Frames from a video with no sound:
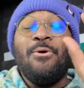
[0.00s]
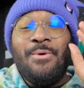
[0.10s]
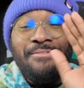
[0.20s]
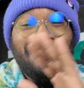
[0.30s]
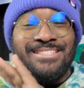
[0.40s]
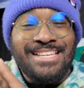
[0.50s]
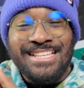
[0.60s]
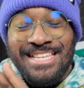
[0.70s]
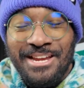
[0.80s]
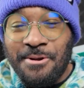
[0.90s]
Whoever
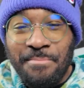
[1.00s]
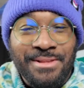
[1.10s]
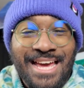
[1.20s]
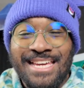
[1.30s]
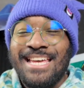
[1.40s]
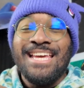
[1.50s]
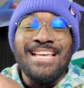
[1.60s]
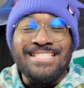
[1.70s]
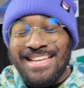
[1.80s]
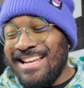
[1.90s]
says Kyurem Black
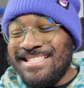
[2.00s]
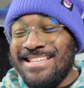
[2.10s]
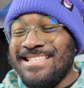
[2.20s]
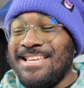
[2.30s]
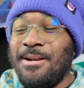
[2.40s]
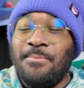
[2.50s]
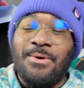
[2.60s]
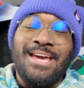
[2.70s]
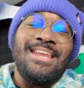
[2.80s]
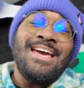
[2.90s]
is not as good as Kyurem
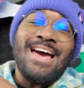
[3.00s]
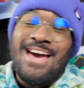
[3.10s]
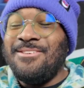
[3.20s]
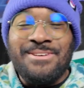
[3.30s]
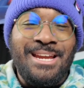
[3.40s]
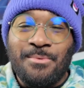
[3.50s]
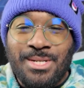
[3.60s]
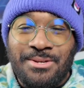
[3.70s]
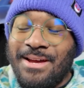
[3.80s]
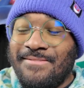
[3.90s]
White, I don't care
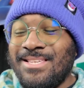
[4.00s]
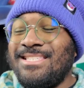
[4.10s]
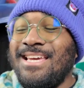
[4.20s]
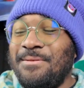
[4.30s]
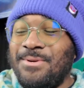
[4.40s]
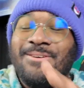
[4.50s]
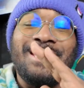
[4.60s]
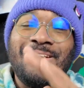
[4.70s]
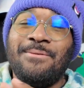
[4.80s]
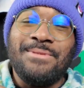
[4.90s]
what you have to say,
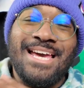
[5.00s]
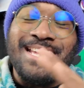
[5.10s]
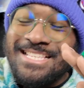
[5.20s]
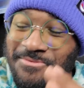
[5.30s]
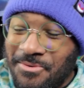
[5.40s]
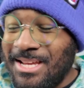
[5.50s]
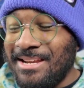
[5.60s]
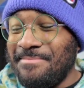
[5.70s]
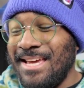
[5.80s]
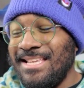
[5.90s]
bro. Kyurem Black is freaking